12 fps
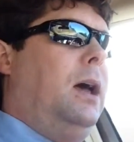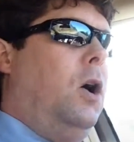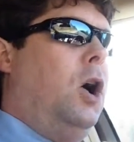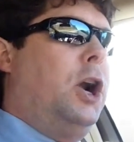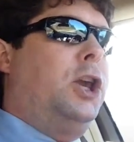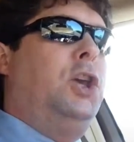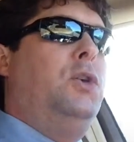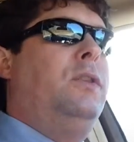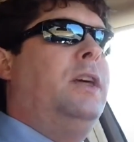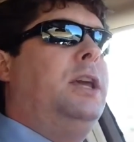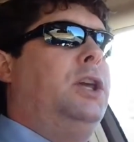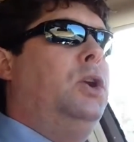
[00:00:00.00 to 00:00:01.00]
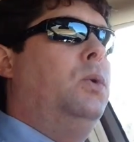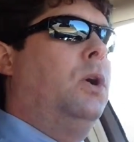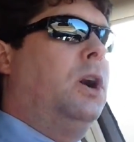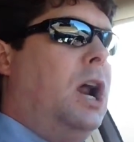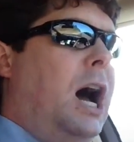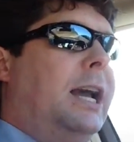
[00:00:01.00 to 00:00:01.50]
argue that you
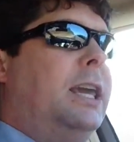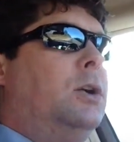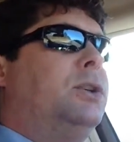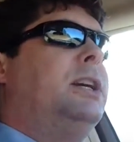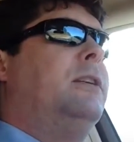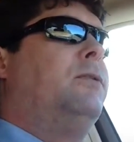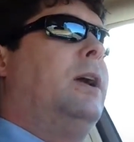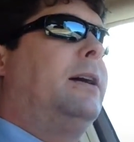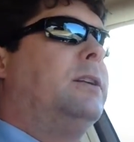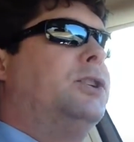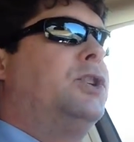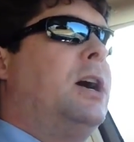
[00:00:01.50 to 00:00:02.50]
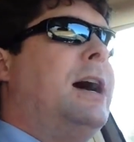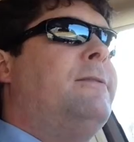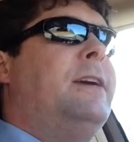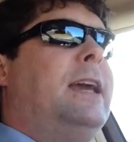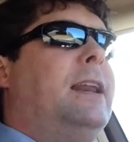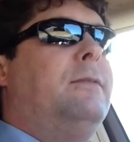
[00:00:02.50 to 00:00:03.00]
are not guilty of reckless
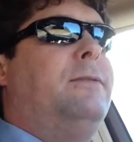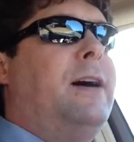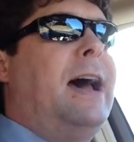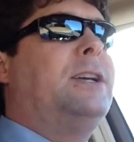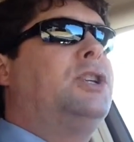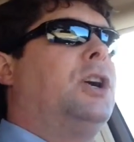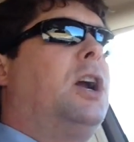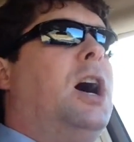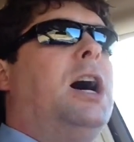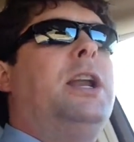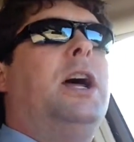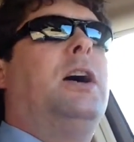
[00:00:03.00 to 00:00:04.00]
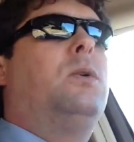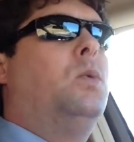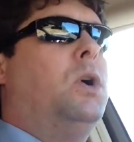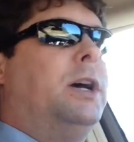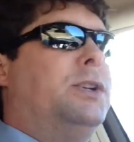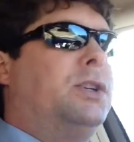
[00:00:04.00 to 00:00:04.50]
driving and in fact your conduct
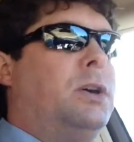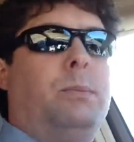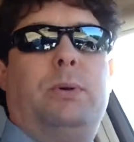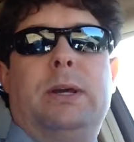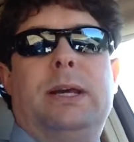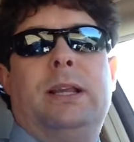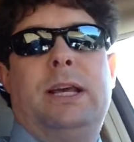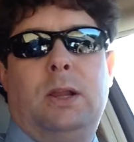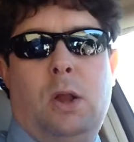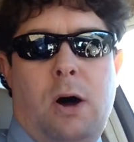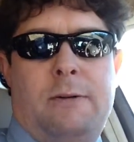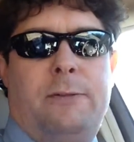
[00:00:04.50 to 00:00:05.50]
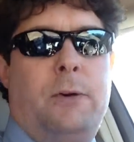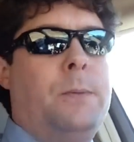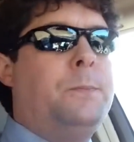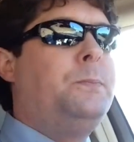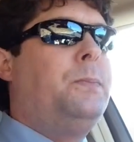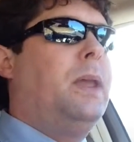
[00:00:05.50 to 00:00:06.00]
was completely lawful.
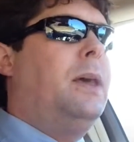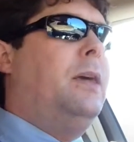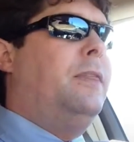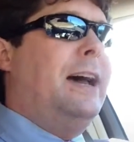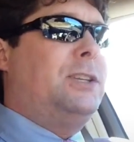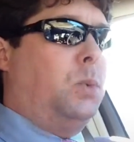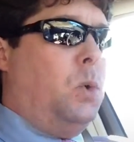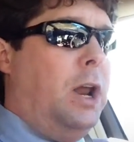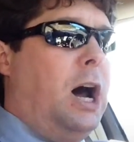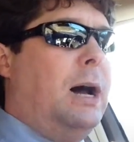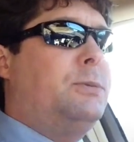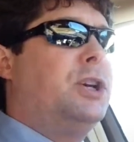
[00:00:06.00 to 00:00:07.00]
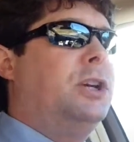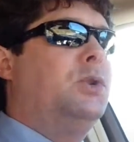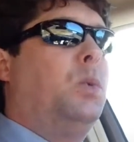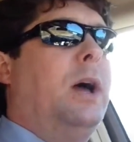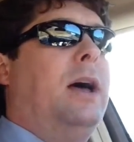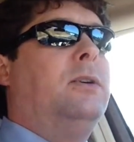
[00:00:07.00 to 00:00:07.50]
That's one option
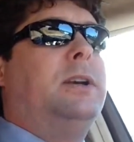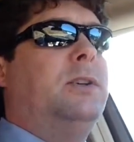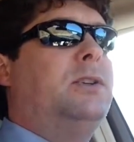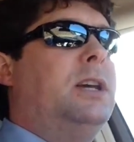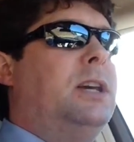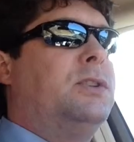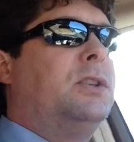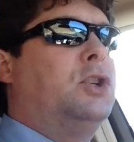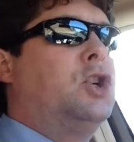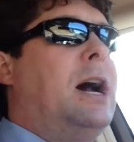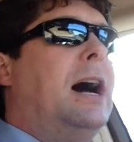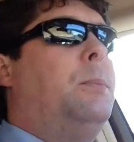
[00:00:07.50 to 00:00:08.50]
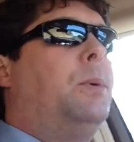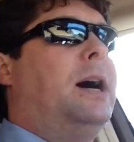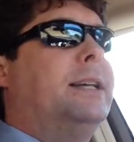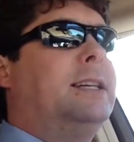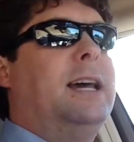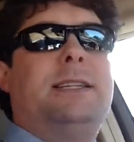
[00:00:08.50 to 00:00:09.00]
as well, and is the trial
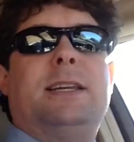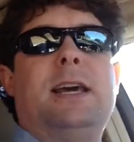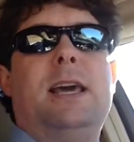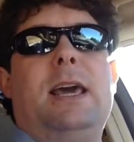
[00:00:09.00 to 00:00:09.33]
process.